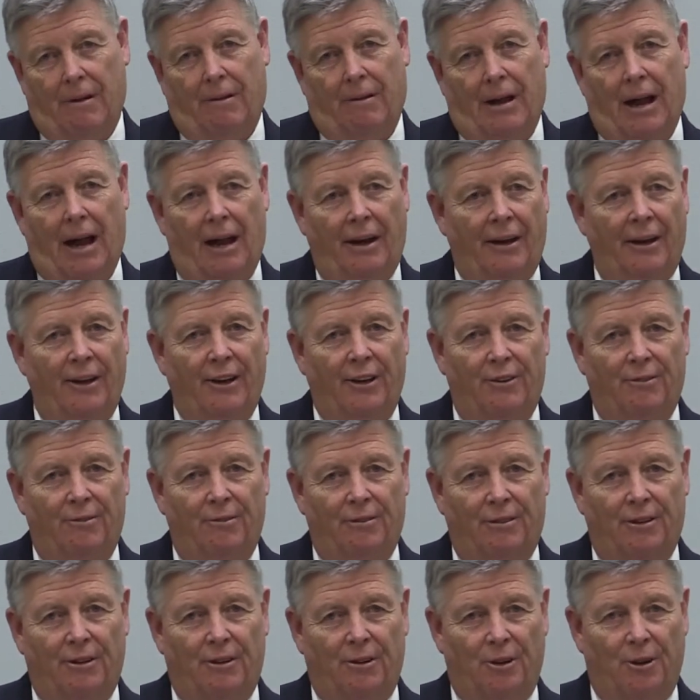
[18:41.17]
I can
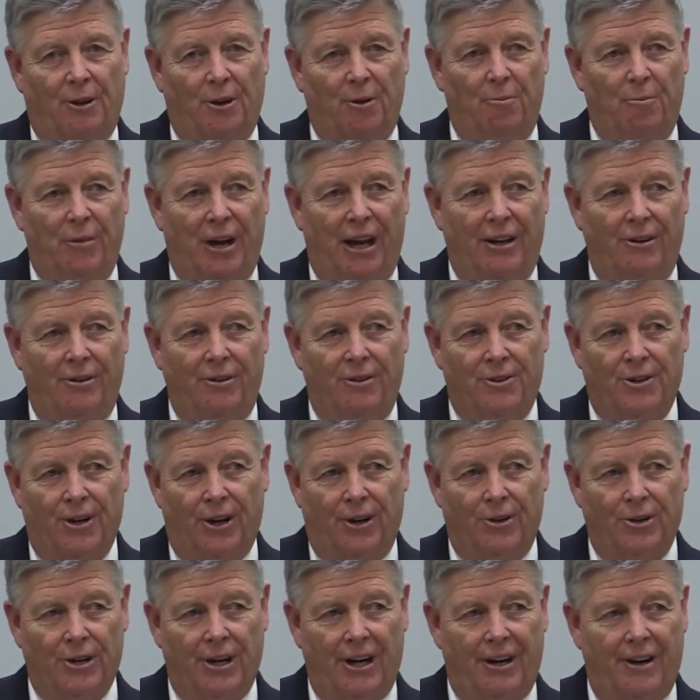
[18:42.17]
commend
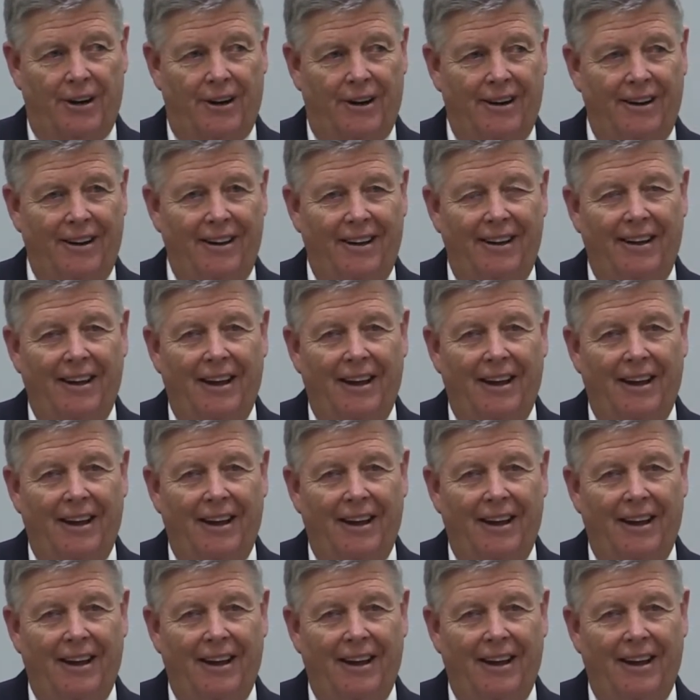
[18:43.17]
church here.